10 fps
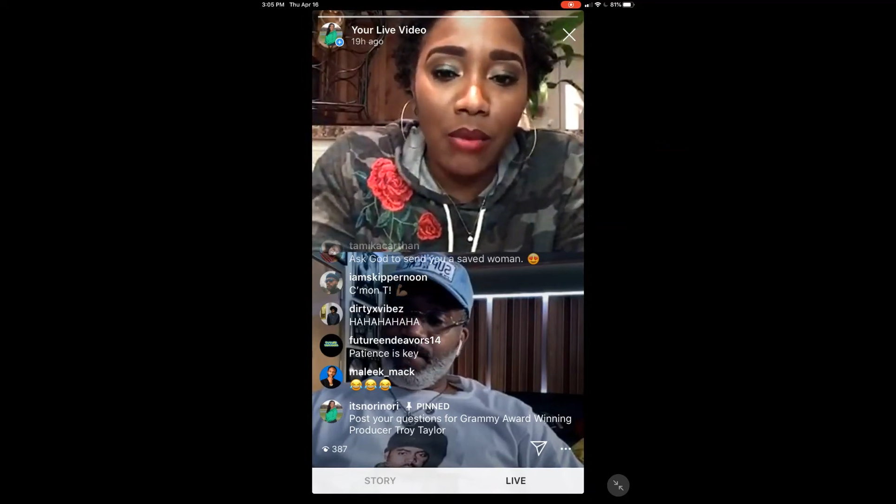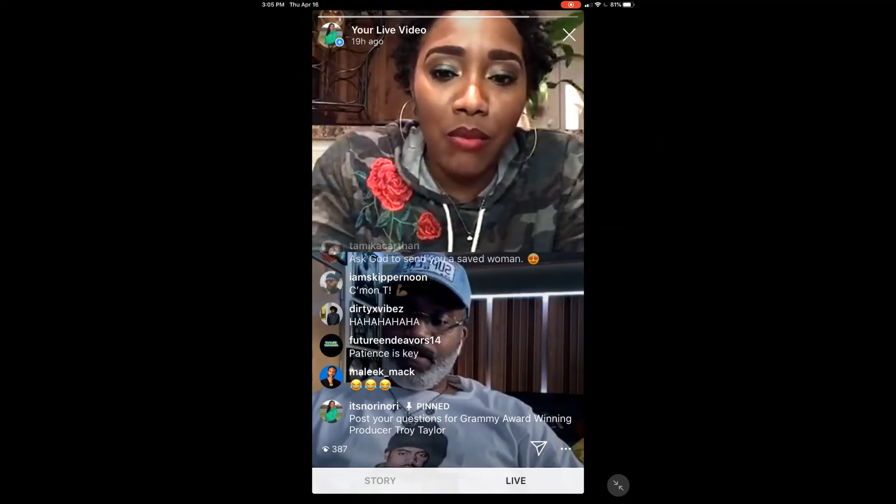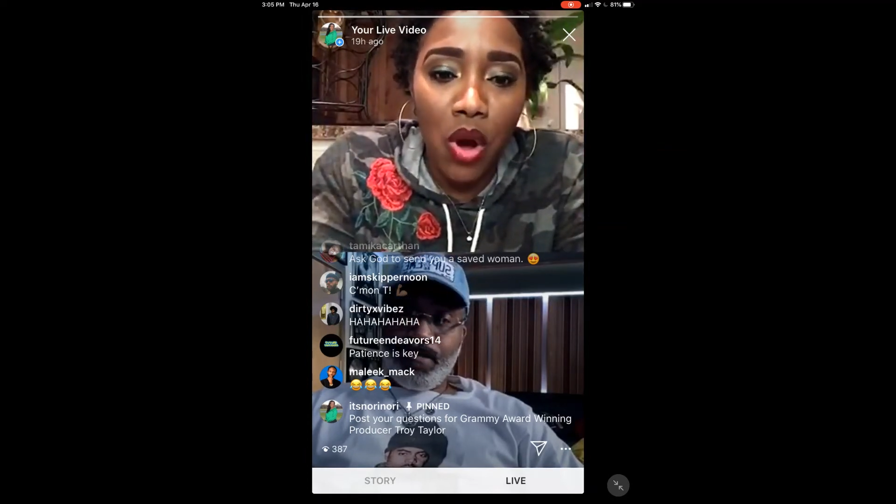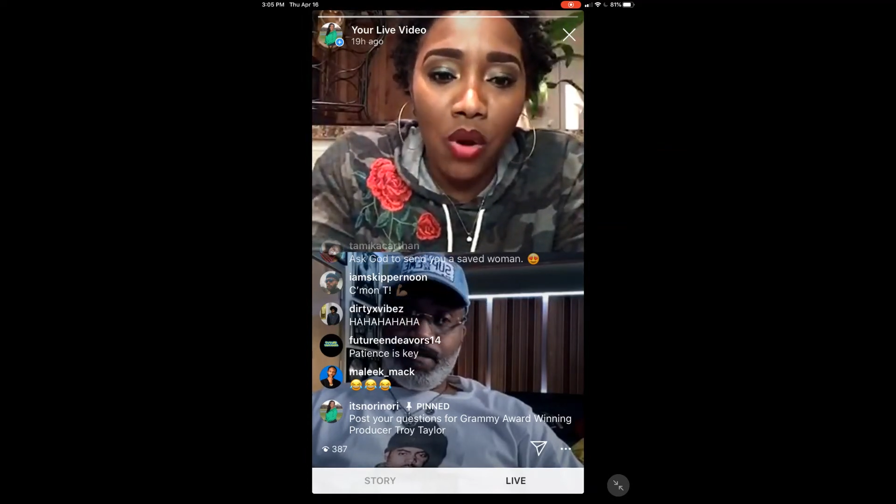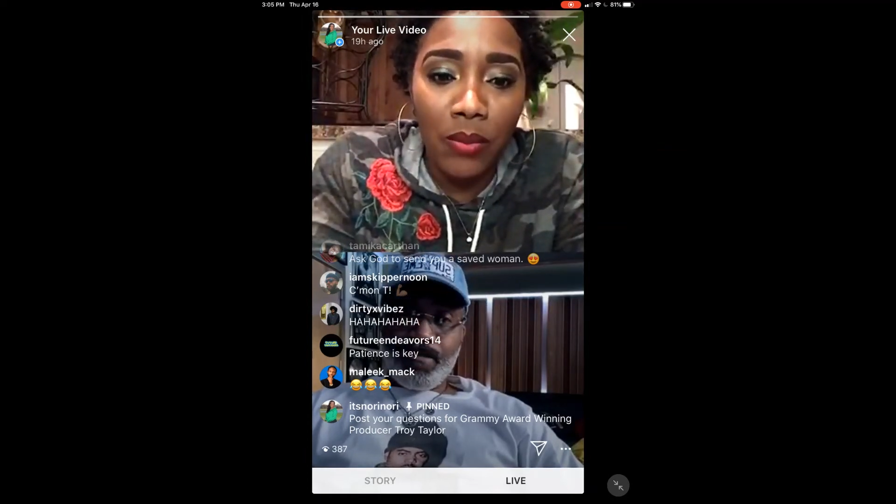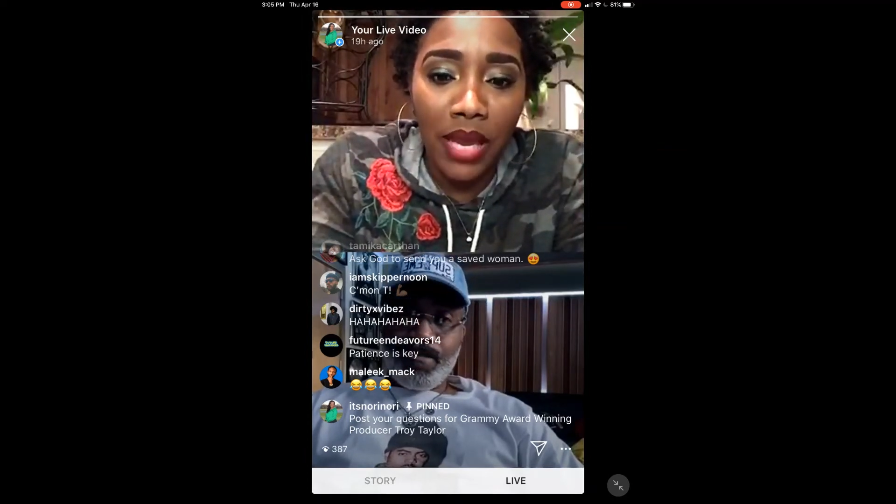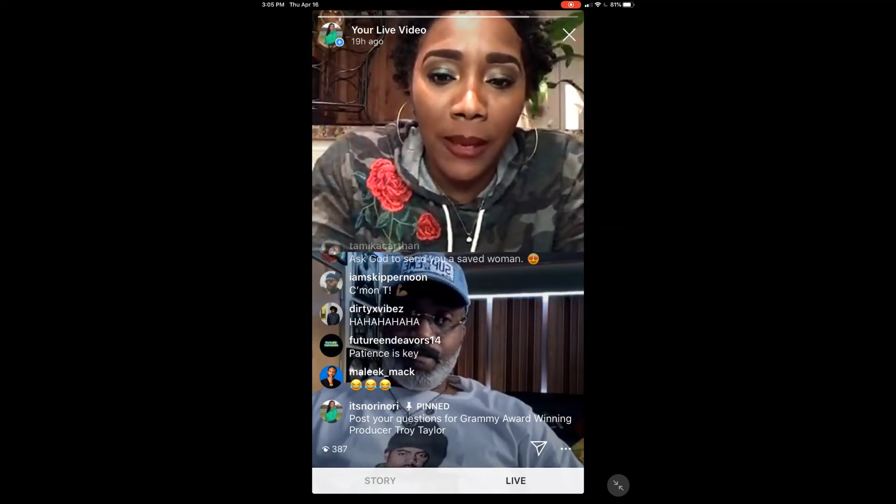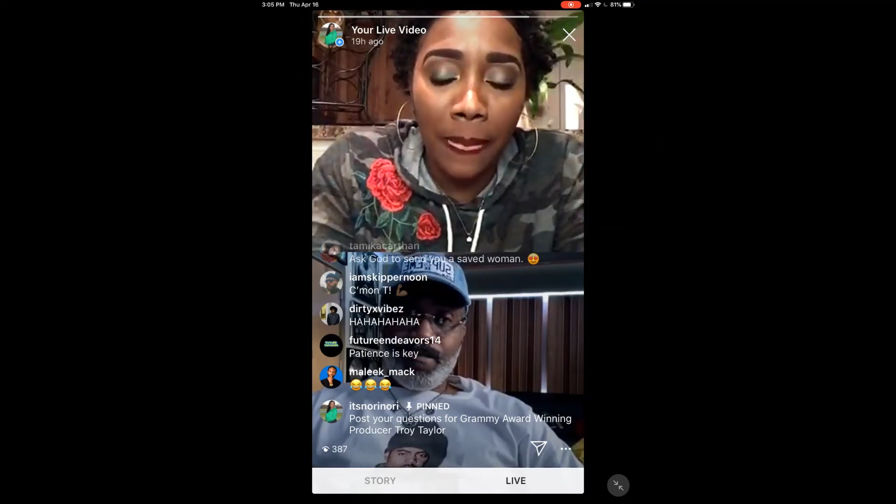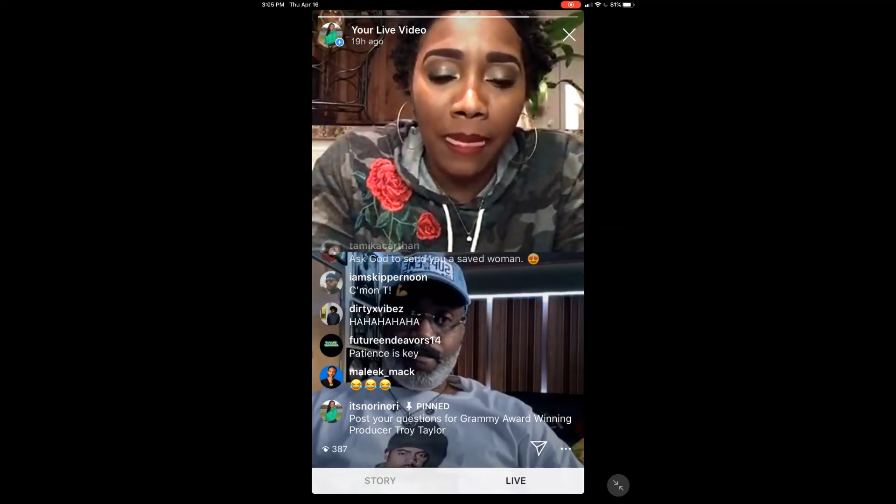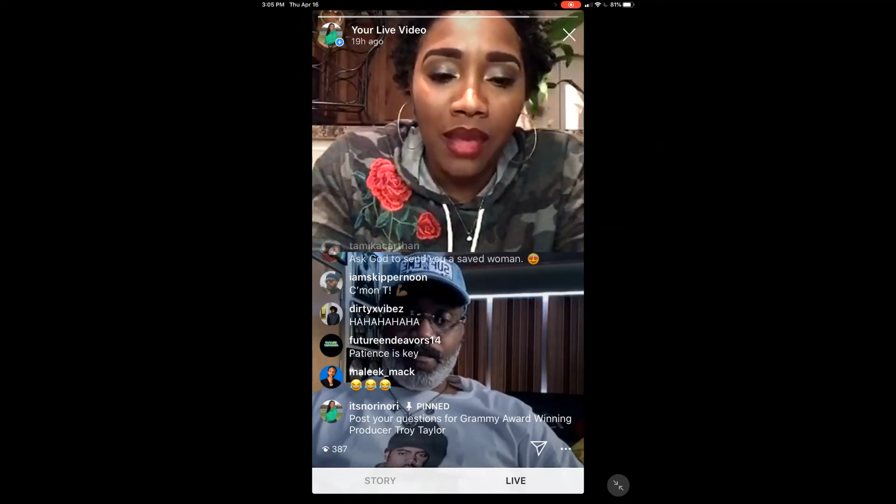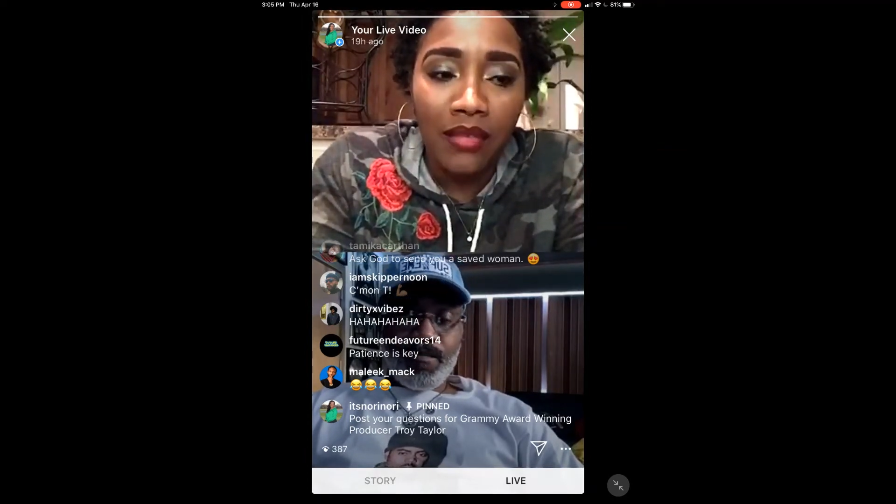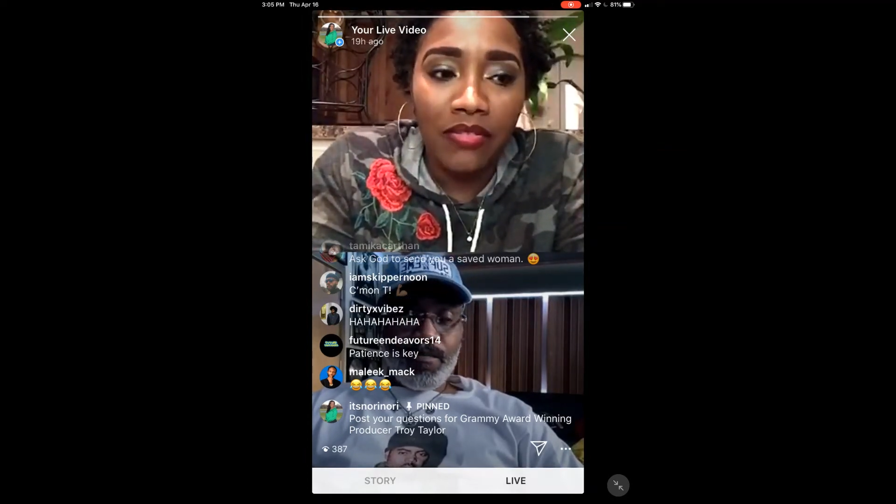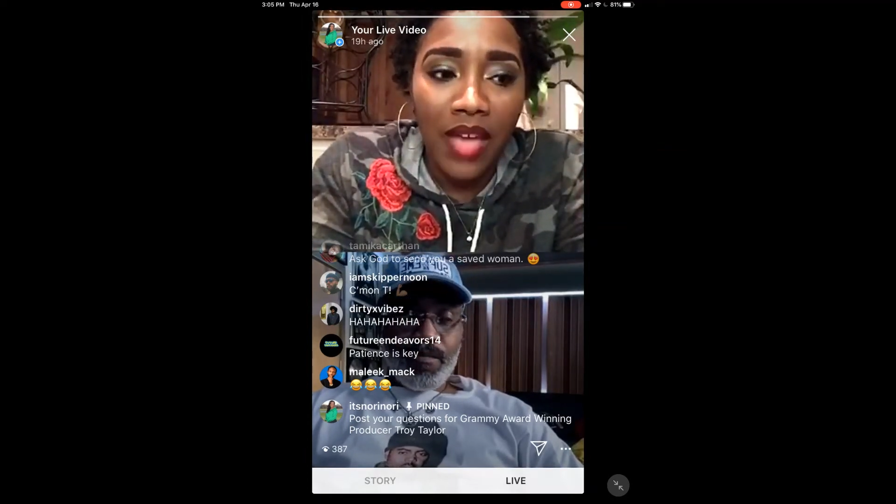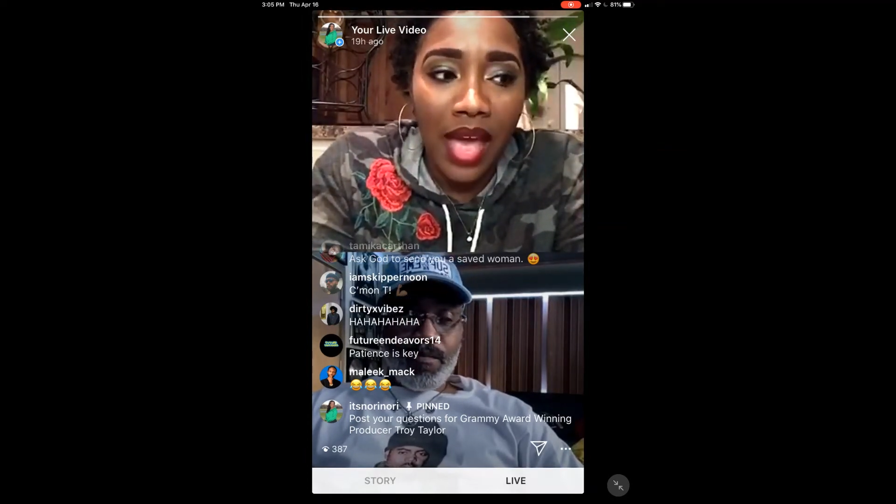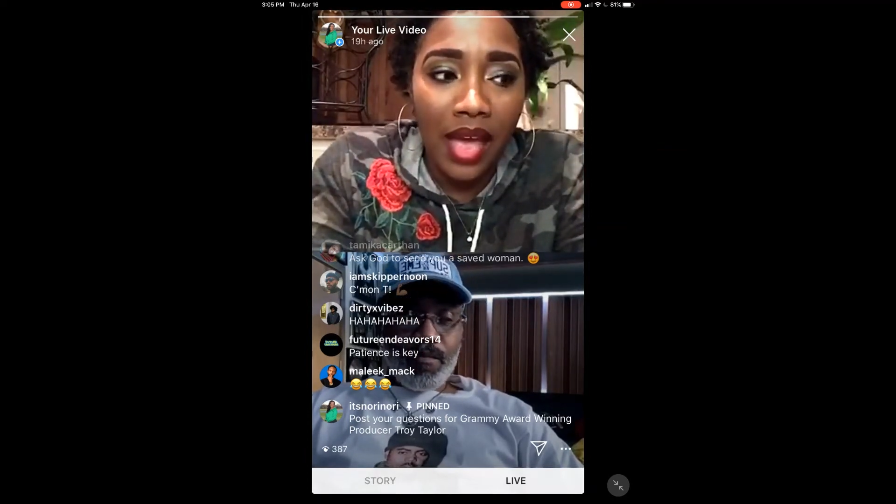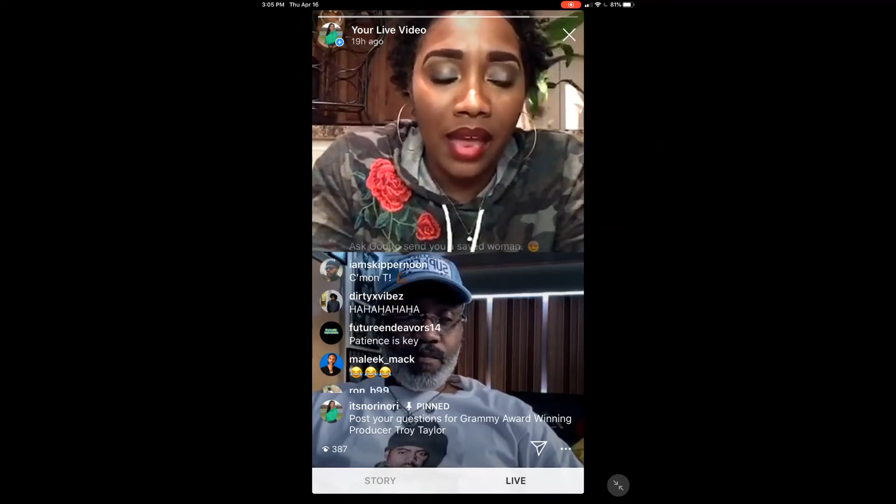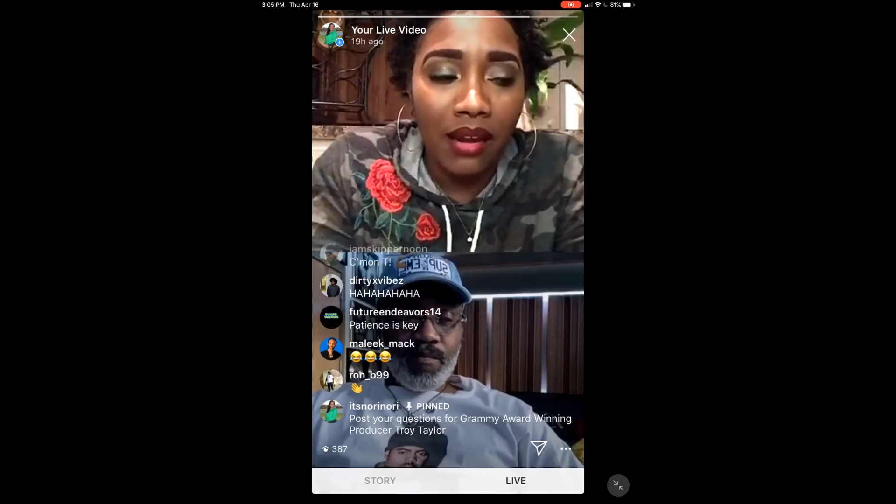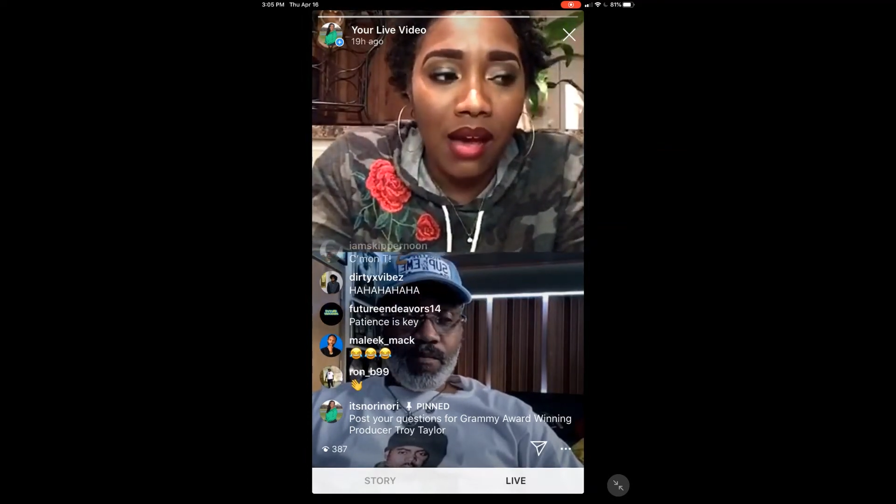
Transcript: moment that